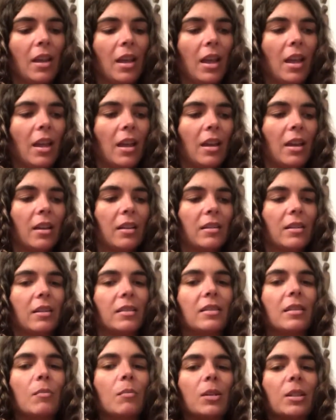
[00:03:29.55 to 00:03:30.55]
And
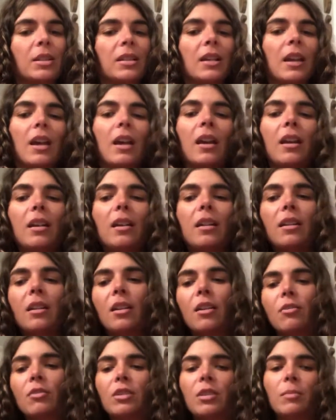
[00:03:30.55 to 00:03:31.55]
someone said,
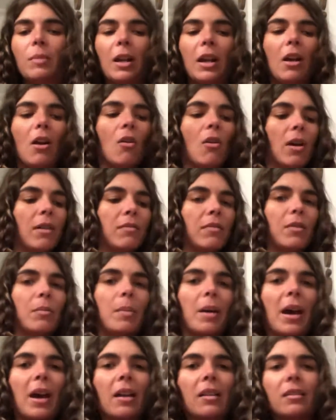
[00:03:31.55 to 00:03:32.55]
to me, oh, I feel
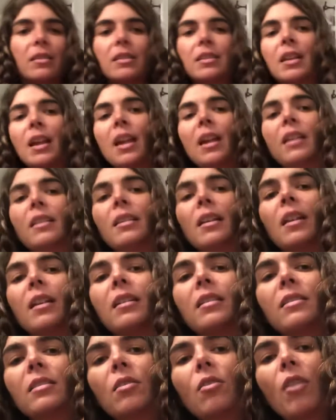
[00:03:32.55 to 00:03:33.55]
bad saying that
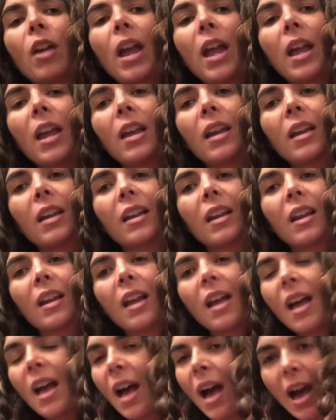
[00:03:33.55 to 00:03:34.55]
it's great. And
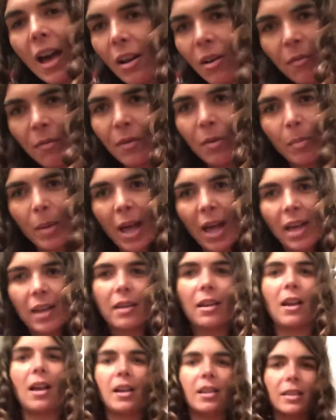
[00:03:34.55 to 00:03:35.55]
I don't feel
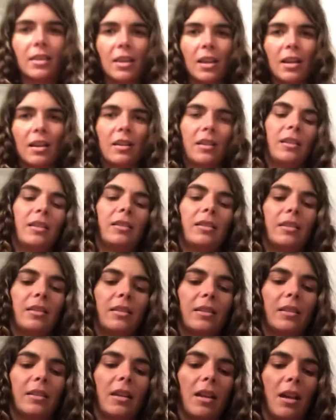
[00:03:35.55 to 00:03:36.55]
bad. I think this is
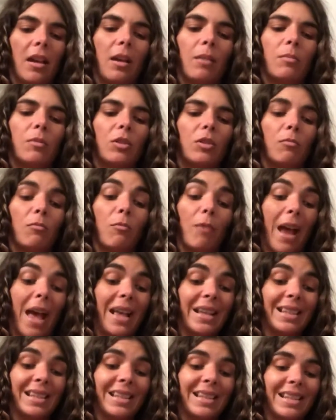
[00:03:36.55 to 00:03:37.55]
a time to
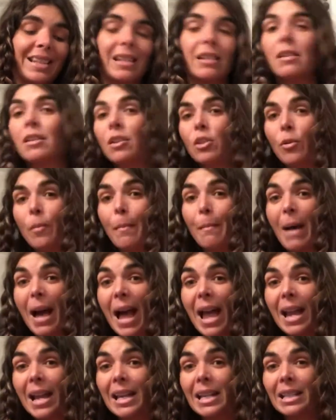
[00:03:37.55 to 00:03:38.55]
rest your
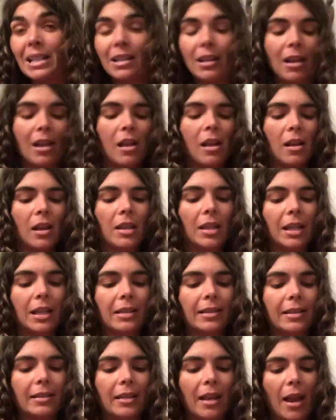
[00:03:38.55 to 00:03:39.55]
mind. I think
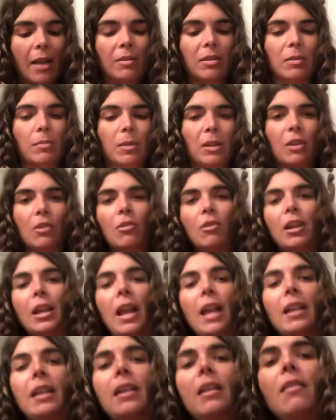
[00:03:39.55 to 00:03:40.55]
it's a time to be
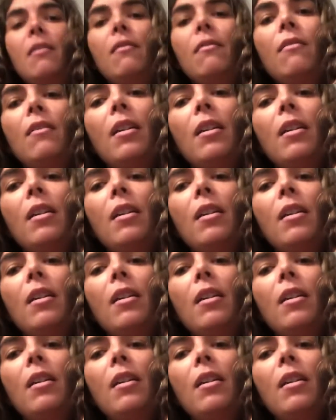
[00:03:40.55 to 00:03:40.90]
creative.